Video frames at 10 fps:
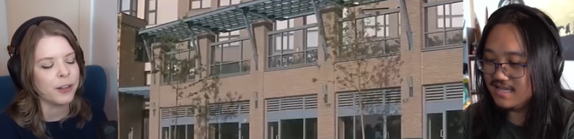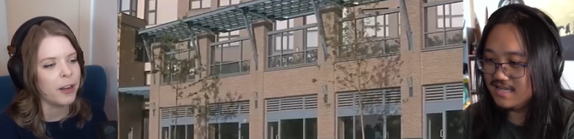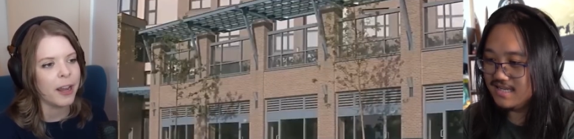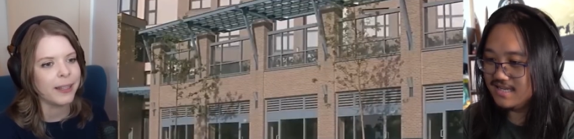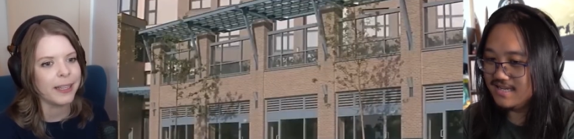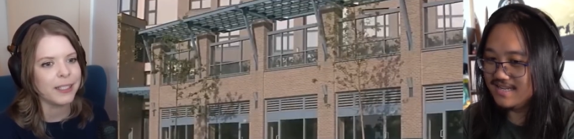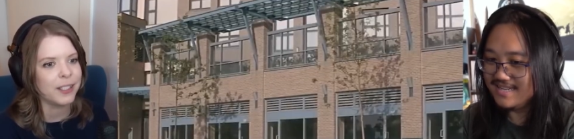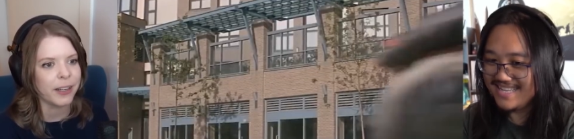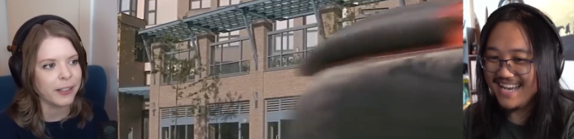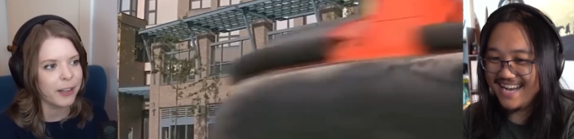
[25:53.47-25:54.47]
Speaker 1: are not like
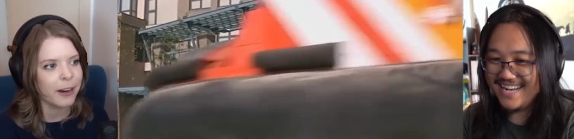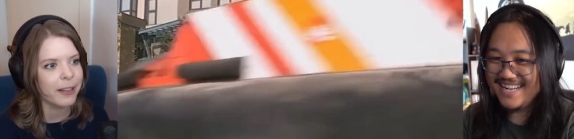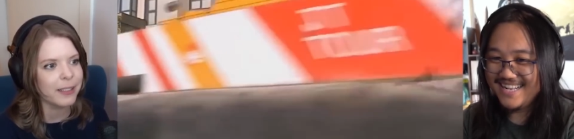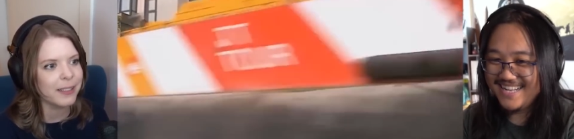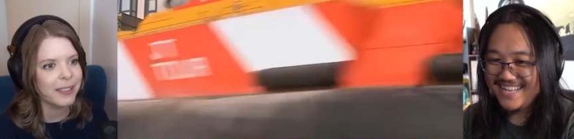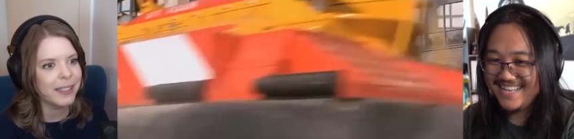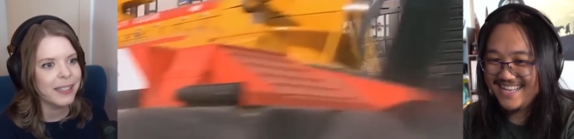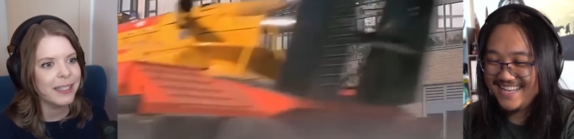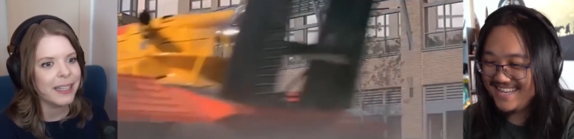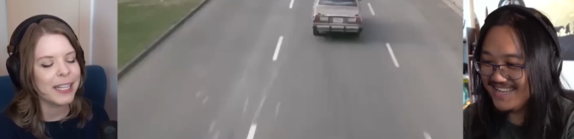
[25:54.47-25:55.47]
stunt yeah. cars.
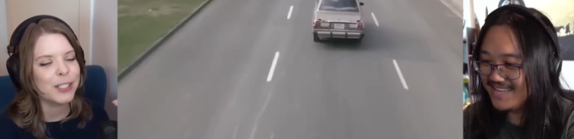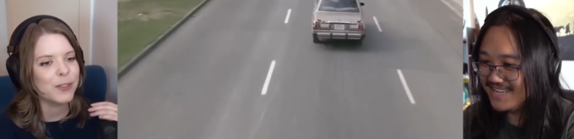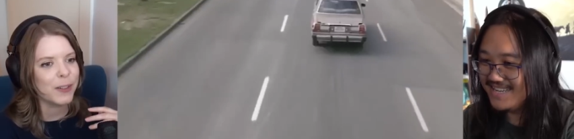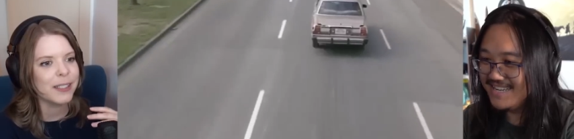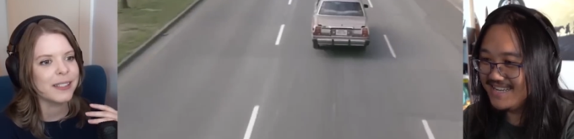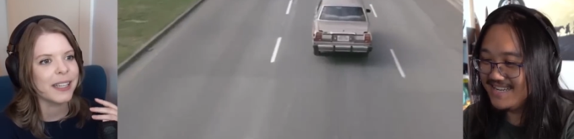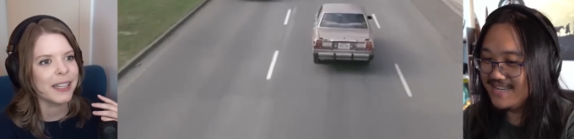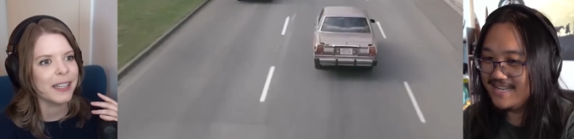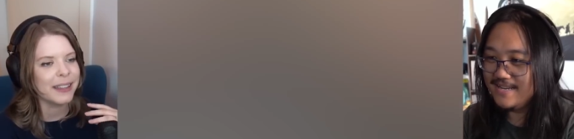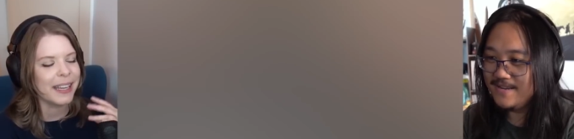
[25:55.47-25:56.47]
Like it just feels
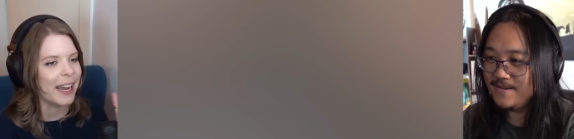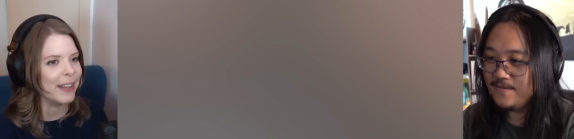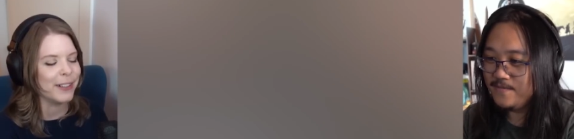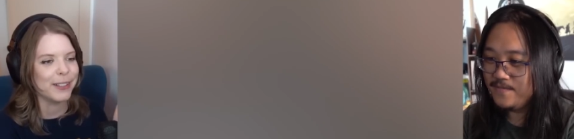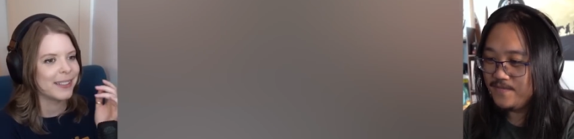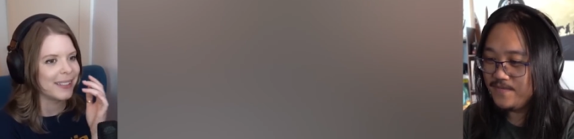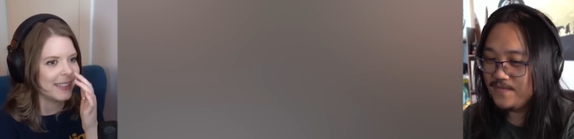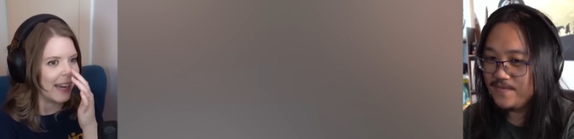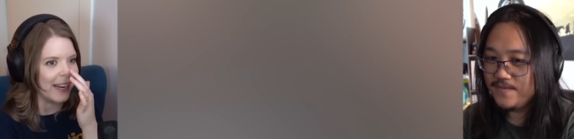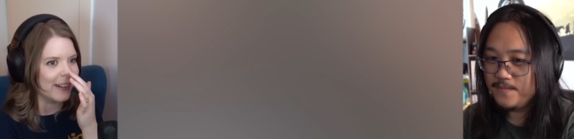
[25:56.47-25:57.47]
like yeah, they're just
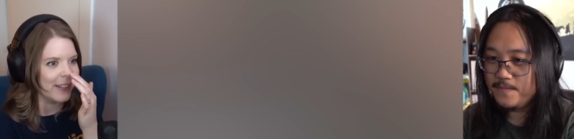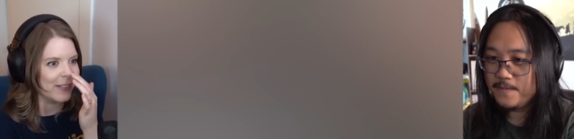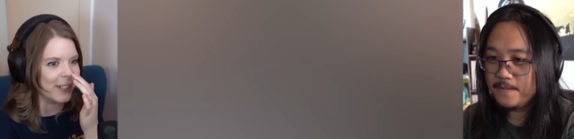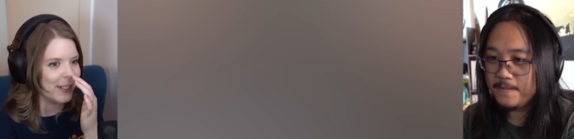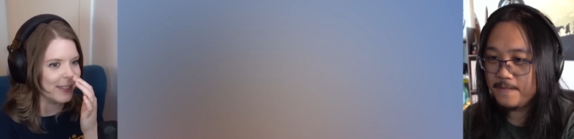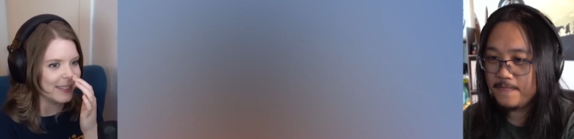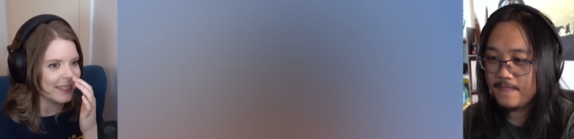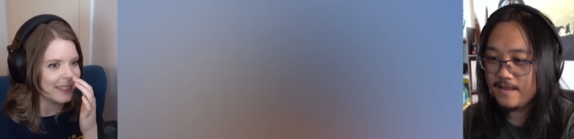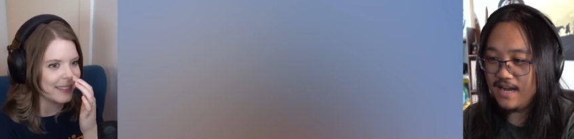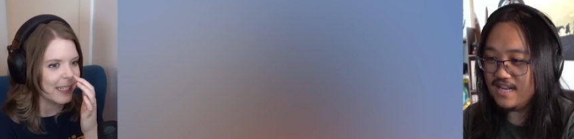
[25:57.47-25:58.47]
I don't even know.
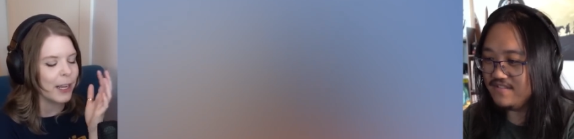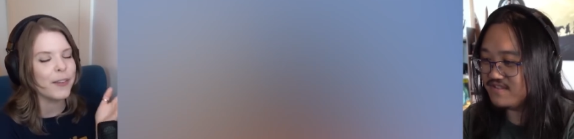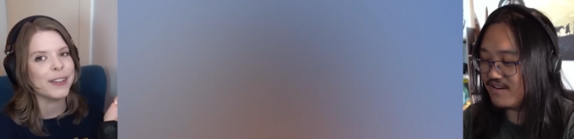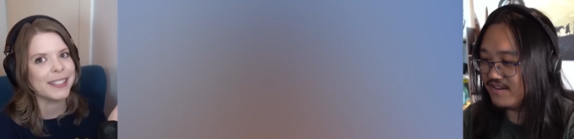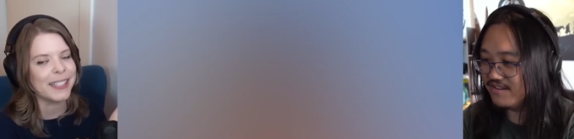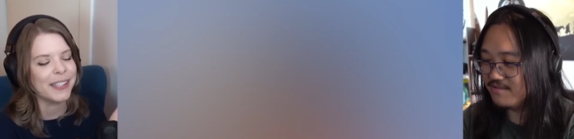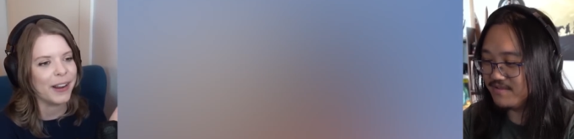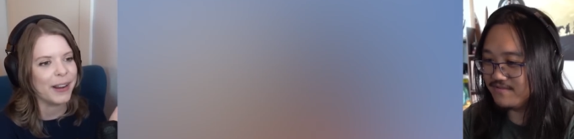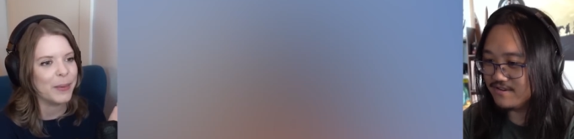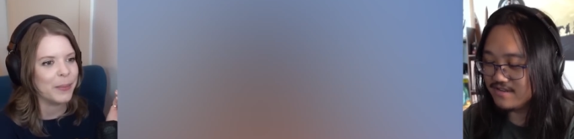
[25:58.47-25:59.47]
I like obviously
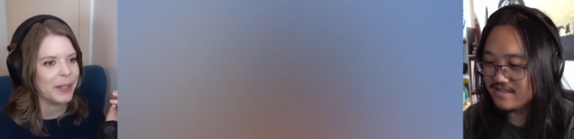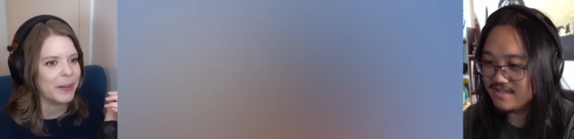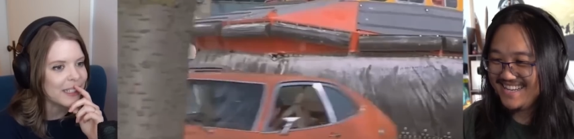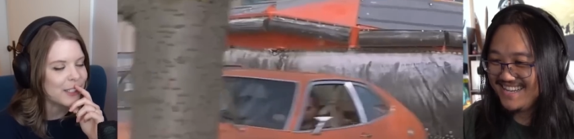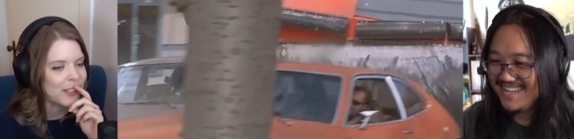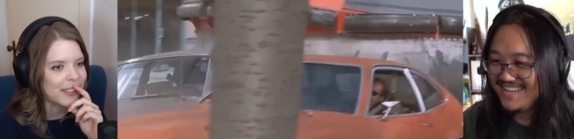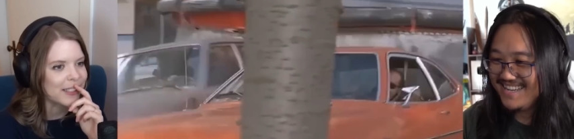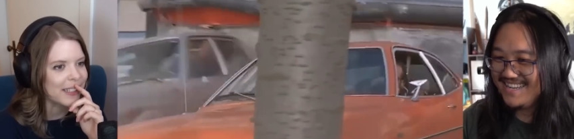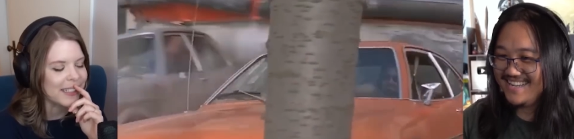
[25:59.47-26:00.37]
not, before. but it's just